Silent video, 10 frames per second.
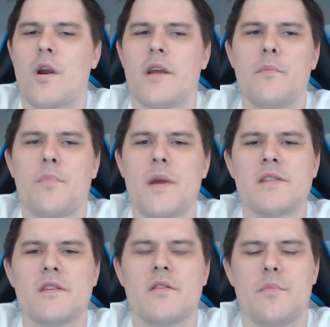
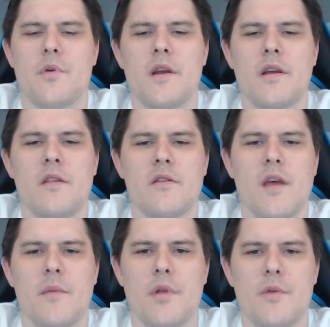basically bring either
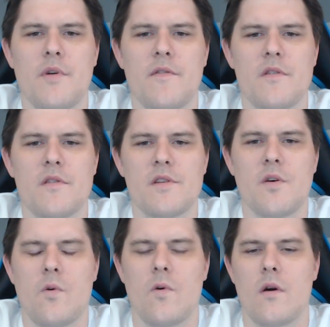like Bloodweavers
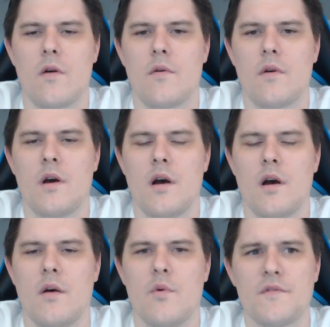or
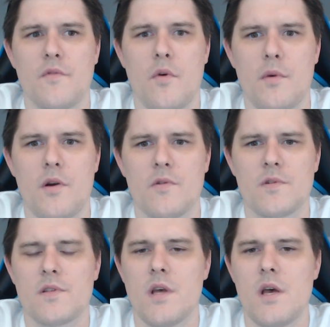Wolves of
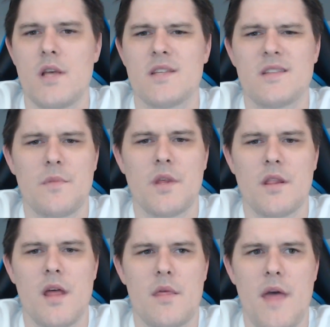Orboros, something
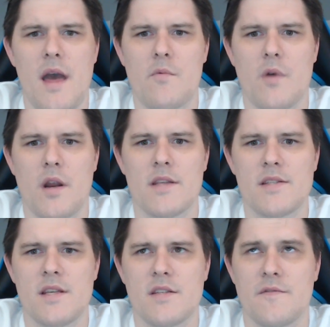like that, where I can
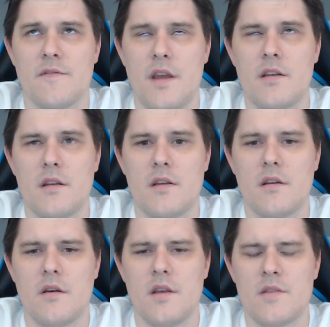Sands of Fate
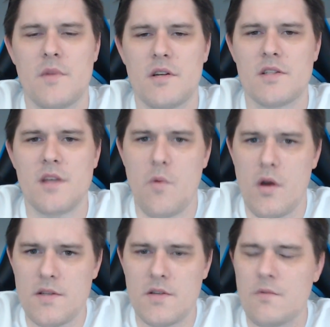as much as I want
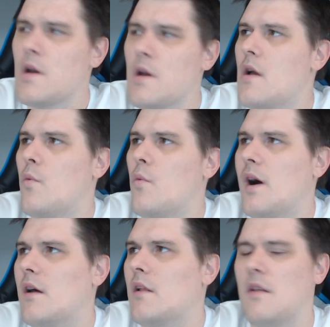to,
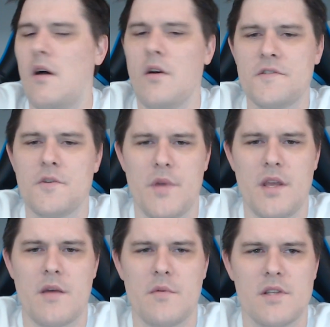while also being
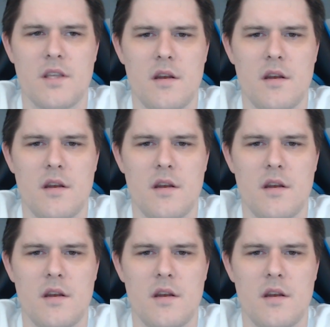able to get